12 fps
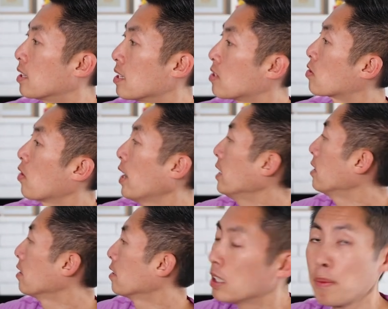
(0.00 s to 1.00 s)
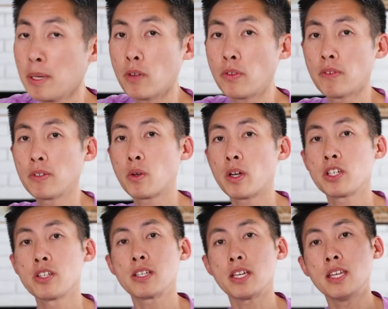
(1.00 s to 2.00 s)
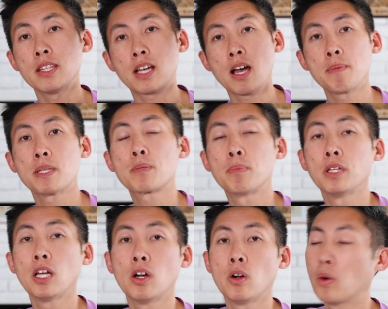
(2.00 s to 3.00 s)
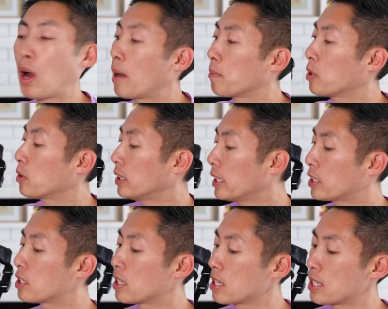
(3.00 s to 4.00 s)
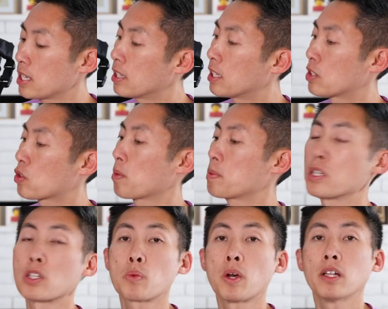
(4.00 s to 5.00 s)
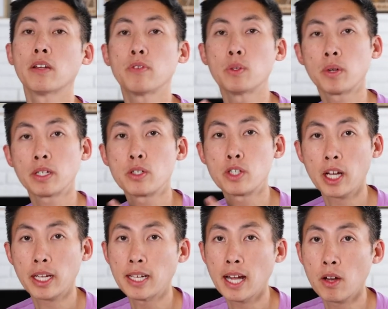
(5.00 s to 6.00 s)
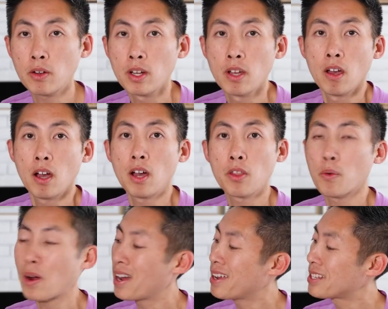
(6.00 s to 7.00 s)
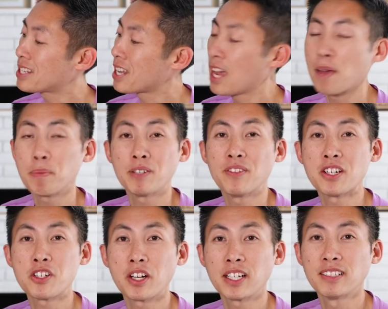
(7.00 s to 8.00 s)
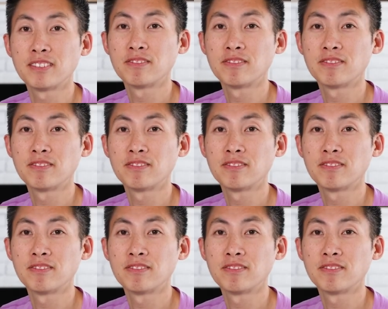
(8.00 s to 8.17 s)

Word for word: this is great. Let me know if you have any questions in the comments below. I'm going to link to this in the description as well if you want to check it out. Otherwise, happy adventuring.